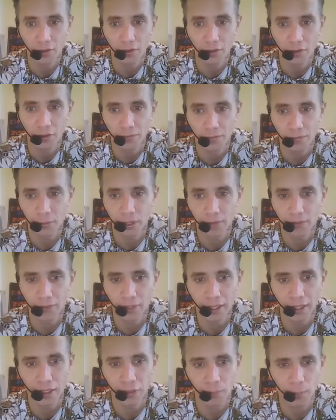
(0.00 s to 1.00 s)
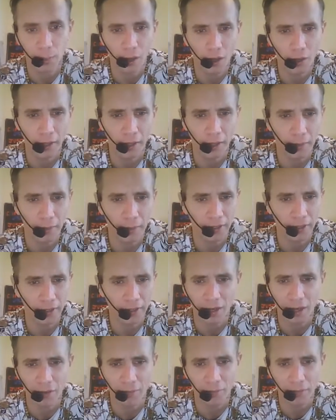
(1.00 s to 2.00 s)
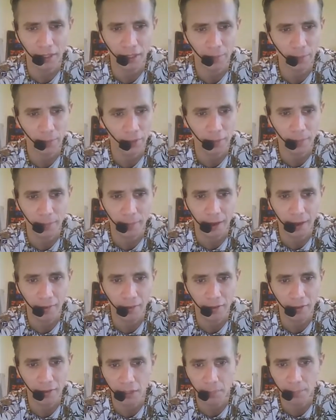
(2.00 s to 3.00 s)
I don't know if they're going to put the barriers up at the park.